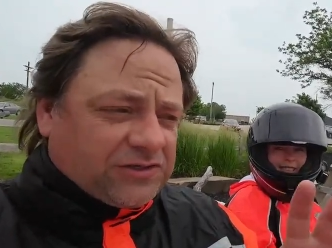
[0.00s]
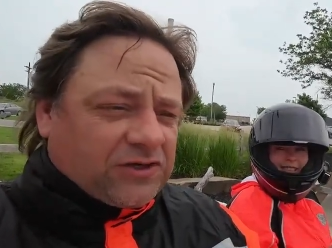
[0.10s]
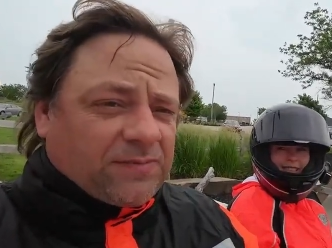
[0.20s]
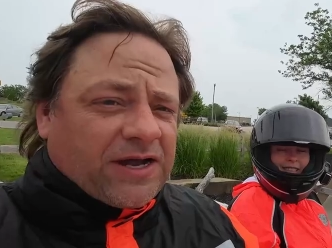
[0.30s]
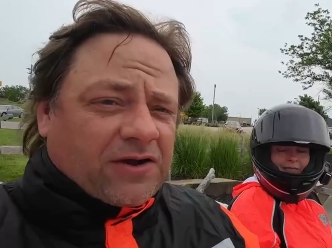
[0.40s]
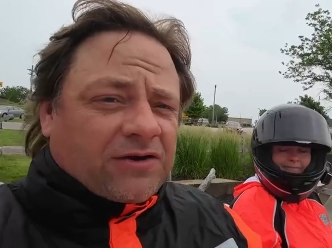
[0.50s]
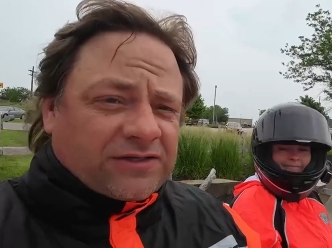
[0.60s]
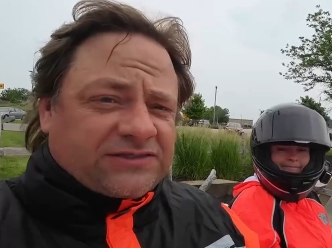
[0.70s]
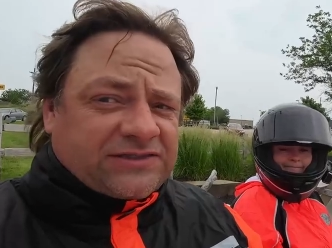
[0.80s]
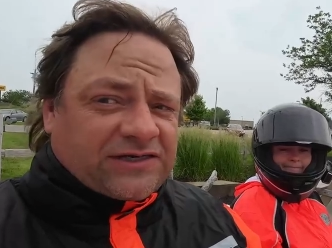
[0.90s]
Speaker 1: you to go buy
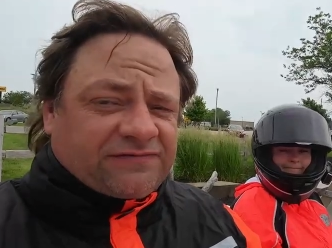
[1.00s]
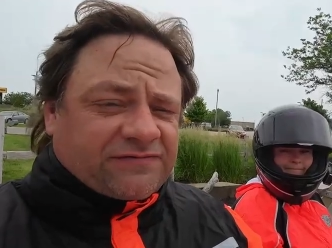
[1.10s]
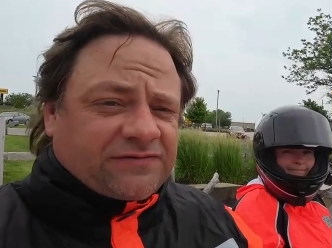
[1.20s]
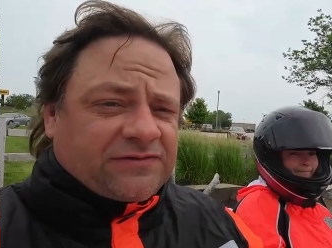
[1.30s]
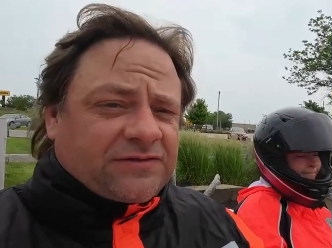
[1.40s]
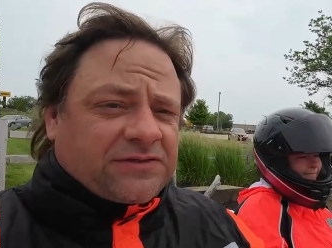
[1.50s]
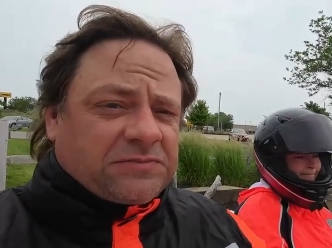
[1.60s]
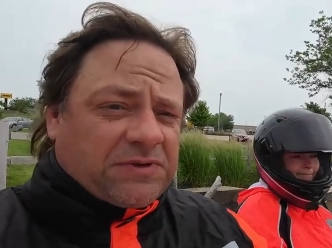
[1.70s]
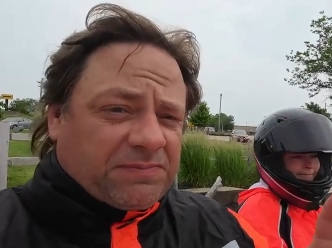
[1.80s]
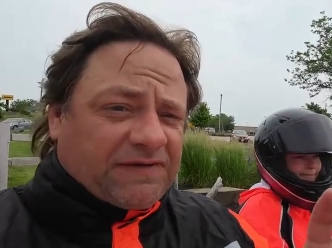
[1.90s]
Harley stuff.
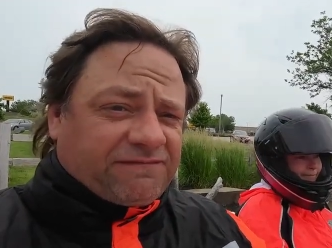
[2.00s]
But by